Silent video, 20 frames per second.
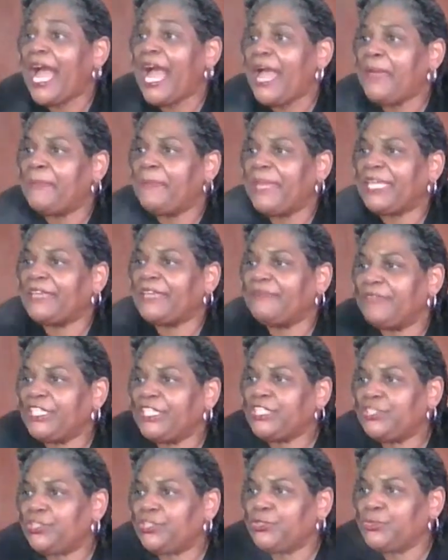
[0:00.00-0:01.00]
I am making
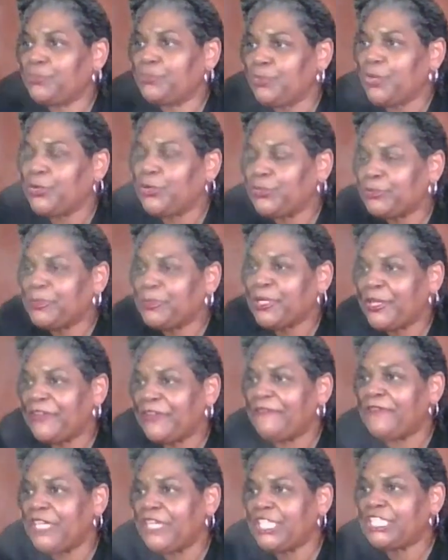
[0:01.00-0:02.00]
fish stew, Rosemary,
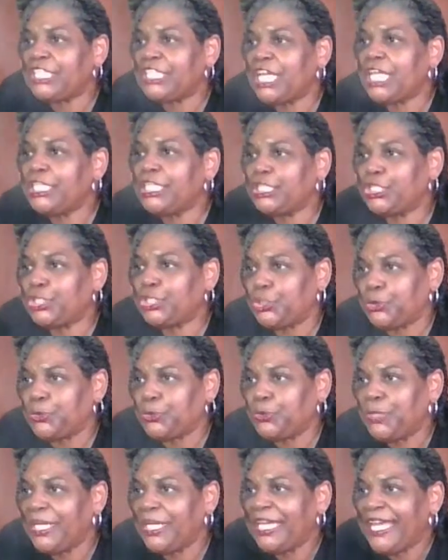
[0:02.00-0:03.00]
fish
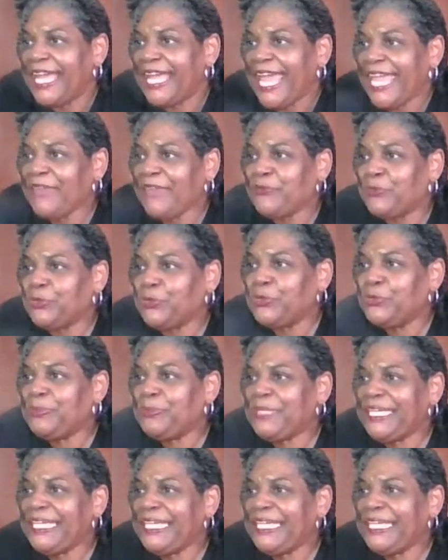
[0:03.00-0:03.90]
stew. Hey, Ruby.